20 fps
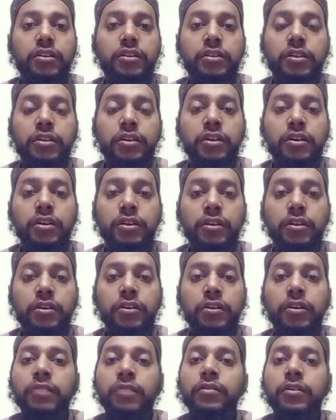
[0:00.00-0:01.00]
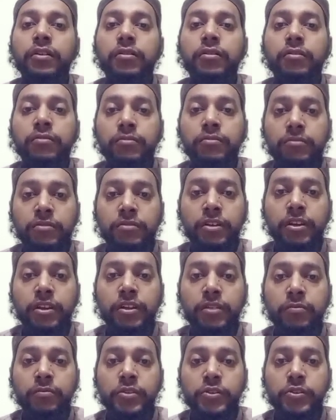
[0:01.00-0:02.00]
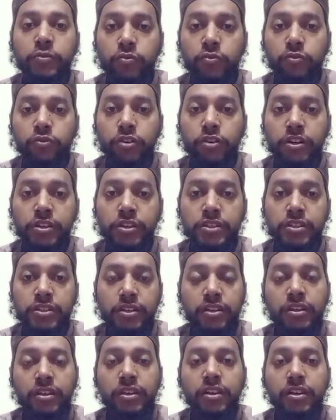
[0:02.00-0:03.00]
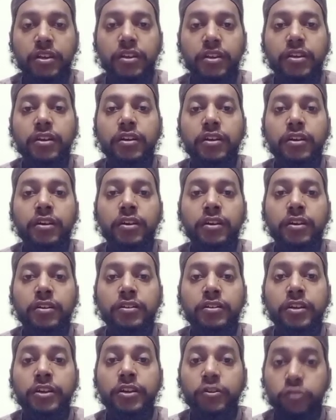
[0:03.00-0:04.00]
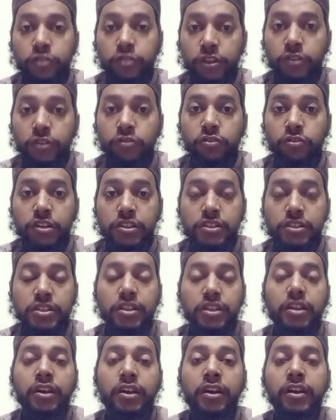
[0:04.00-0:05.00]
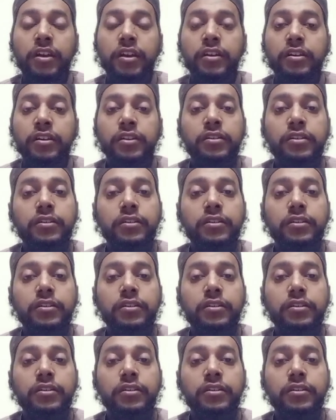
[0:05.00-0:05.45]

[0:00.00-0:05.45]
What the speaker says: the daily Masnoon Duas, daily routine duas, and